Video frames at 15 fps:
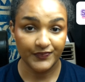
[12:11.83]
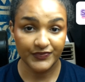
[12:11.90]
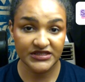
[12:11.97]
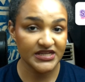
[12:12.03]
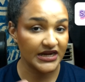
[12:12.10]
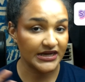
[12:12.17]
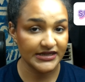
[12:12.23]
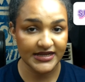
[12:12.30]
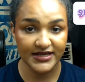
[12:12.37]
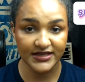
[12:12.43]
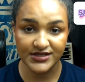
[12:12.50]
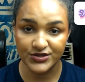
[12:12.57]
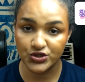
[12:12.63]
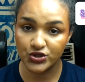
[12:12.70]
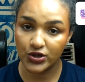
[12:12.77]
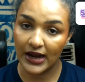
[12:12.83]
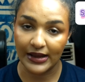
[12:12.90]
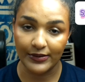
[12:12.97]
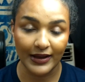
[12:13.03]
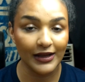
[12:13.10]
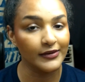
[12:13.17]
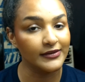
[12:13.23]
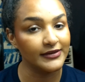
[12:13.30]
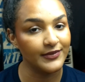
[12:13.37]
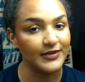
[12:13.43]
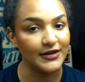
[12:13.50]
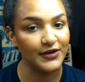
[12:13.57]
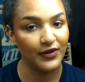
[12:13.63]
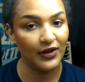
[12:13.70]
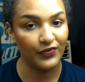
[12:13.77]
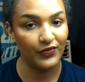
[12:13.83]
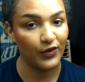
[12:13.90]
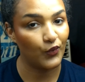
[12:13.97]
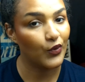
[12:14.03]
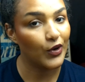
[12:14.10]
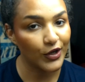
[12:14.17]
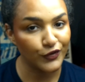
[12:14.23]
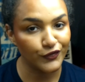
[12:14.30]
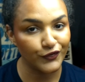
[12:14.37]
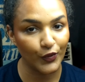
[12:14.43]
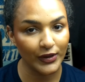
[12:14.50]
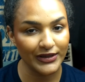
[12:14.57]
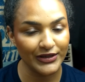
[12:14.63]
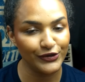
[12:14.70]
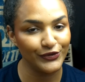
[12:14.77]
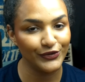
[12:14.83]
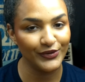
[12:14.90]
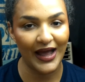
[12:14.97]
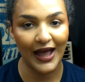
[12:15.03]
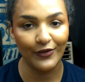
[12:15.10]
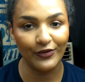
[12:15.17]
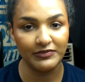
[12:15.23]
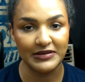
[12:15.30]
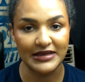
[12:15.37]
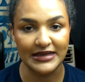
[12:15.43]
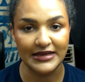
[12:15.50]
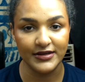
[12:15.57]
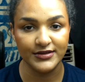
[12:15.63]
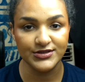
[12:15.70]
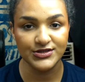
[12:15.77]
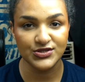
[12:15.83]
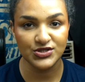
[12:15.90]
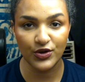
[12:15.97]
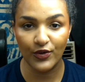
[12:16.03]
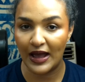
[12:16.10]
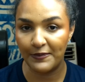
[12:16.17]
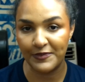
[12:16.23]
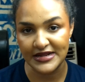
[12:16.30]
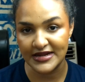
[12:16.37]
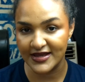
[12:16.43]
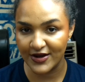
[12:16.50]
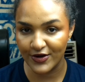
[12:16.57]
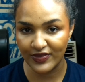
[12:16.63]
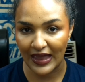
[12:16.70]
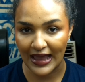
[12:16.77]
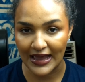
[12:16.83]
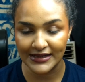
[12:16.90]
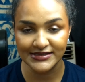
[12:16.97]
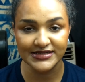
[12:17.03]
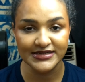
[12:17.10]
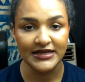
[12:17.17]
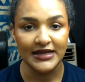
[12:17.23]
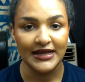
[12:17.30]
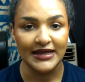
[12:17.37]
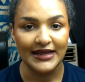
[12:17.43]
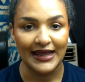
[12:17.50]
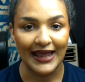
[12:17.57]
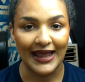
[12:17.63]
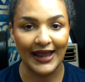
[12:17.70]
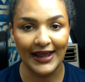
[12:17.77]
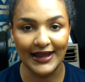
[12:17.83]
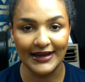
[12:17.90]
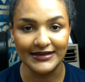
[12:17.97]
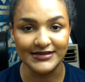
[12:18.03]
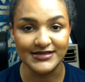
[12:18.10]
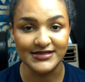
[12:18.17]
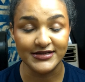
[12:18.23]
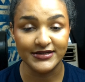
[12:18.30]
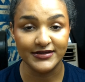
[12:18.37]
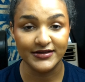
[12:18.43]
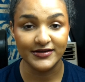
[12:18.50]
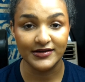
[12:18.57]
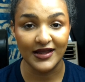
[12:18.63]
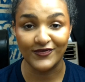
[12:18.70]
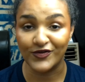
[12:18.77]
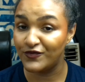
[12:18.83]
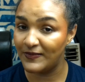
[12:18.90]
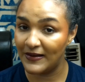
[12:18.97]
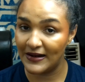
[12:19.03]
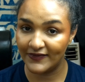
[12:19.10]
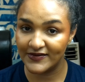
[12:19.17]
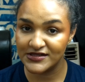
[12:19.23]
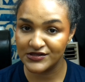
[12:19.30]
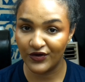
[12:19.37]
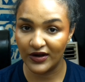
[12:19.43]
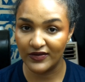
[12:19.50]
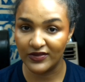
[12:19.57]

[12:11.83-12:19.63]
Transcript: techniques and try them out, let me know how they work for you. I would be so happy to hear that. And if you've made it this far in